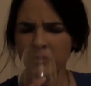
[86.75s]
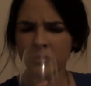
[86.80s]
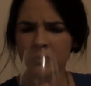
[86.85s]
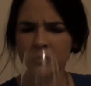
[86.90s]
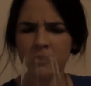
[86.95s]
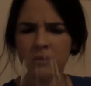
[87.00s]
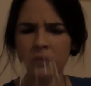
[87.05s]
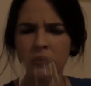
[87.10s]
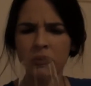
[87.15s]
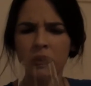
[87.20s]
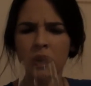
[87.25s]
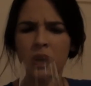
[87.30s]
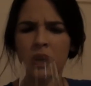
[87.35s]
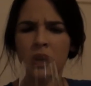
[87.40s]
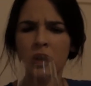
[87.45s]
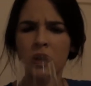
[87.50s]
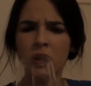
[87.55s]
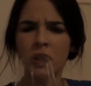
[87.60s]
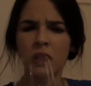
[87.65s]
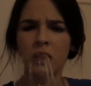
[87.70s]
Try again.
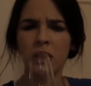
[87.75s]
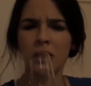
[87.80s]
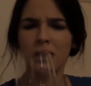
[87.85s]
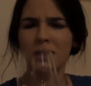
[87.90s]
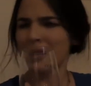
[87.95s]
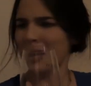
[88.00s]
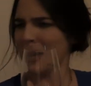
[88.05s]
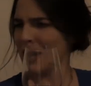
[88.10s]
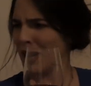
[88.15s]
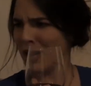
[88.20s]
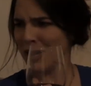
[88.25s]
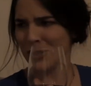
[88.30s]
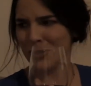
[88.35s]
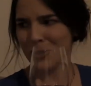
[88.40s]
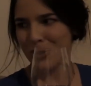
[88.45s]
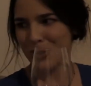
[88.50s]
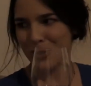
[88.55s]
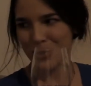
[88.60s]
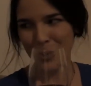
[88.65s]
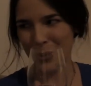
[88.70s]
It's aged
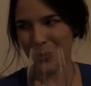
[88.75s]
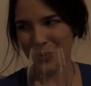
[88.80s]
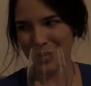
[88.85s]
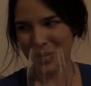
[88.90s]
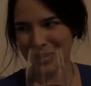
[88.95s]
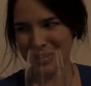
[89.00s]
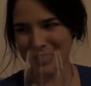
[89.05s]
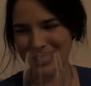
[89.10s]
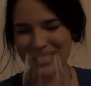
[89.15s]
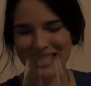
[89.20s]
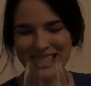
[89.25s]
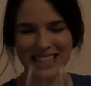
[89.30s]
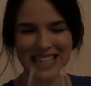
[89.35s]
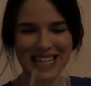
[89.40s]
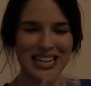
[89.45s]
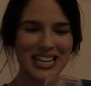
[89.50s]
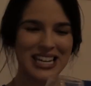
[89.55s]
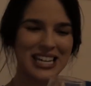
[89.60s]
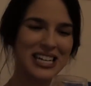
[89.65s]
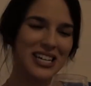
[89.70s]
so
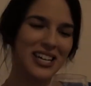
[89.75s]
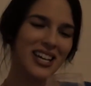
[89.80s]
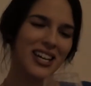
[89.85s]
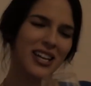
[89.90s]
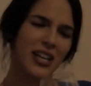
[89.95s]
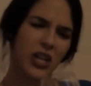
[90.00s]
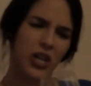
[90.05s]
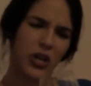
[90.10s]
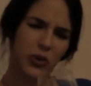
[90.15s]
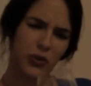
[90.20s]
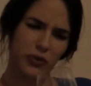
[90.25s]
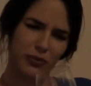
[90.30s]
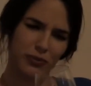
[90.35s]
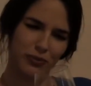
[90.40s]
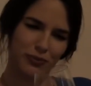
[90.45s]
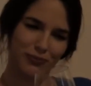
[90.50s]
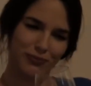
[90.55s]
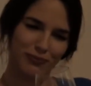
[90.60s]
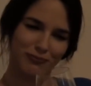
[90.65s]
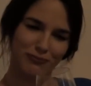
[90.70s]
nicely.
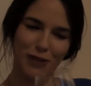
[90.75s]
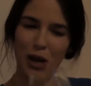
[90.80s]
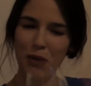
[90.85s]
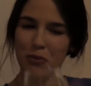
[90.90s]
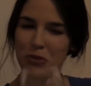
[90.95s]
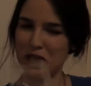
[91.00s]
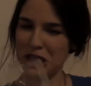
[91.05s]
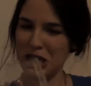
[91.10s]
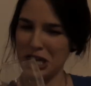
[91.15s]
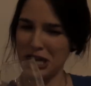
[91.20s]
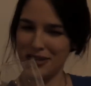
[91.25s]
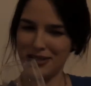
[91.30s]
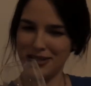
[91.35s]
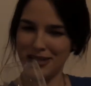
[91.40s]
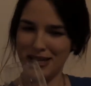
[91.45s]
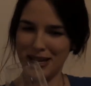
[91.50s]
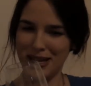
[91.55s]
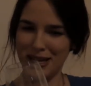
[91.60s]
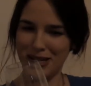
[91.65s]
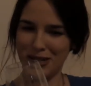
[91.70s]
I'm gonna guess
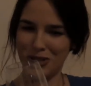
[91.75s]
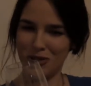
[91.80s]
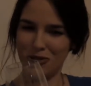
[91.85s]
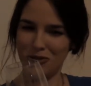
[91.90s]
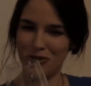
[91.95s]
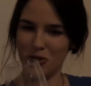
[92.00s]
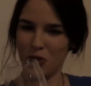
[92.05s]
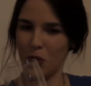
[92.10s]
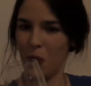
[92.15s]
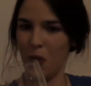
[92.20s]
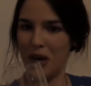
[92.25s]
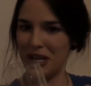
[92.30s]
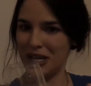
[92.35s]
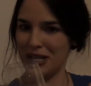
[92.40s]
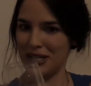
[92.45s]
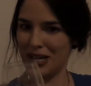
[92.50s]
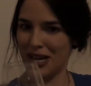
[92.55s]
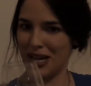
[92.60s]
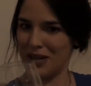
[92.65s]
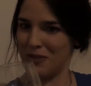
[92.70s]
a
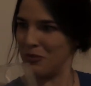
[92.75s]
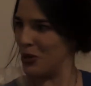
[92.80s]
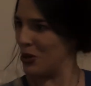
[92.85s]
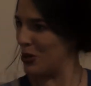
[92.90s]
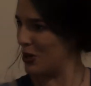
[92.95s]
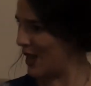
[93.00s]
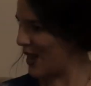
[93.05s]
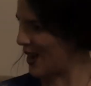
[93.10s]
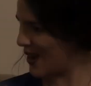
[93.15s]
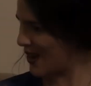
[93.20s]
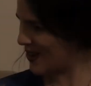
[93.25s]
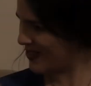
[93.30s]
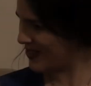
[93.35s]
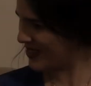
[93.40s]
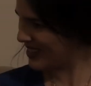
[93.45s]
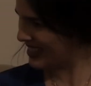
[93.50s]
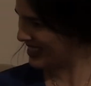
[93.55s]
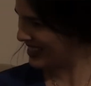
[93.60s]
2010 Merlot.